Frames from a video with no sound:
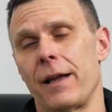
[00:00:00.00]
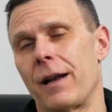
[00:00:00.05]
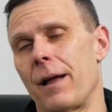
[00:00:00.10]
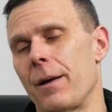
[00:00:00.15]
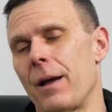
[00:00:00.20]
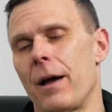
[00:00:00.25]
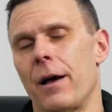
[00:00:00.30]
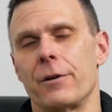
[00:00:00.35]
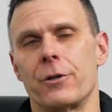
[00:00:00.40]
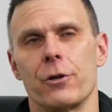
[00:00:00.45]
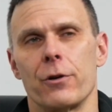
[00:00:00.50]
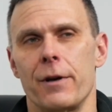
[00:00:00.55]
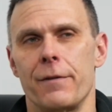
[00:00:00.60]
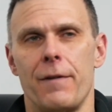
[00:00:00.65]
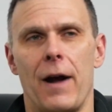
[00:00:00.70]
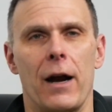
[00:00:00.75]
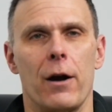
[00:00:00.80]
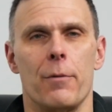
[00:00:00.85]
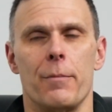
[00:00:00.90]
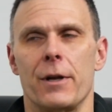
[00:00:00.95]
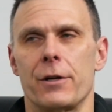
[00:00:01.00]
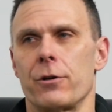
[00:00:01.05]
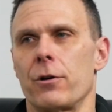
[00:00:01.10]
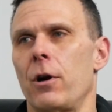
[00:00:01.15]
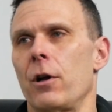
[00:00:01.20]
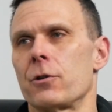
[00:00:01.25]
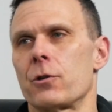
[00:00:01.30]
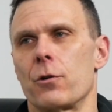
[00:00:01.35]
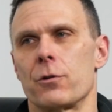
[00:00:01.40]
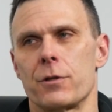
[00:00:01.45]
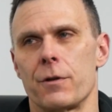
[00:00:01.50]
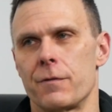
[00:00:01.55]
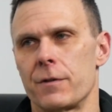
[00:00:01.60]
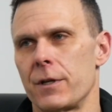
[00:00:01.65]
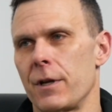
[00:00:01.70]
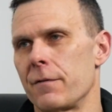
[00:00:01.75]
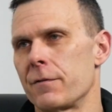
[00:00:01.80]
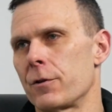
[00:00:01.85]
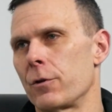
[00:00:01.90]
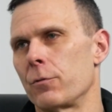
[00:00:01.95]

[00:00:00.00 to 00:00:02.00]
And under environment are all sorts of stuff.